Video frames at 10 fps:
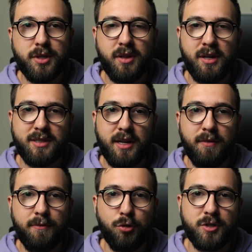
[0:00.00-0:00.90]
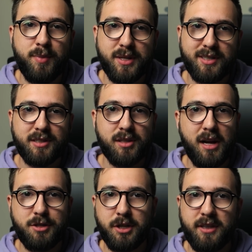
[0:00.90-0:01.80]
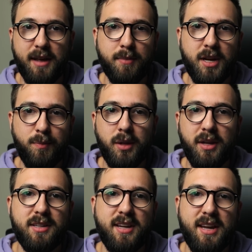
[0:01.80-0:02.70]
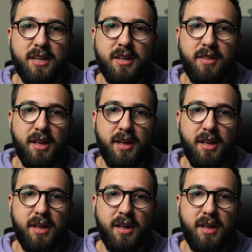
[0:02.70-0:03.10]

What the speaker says: of things that enforce business logic, that manipulate data,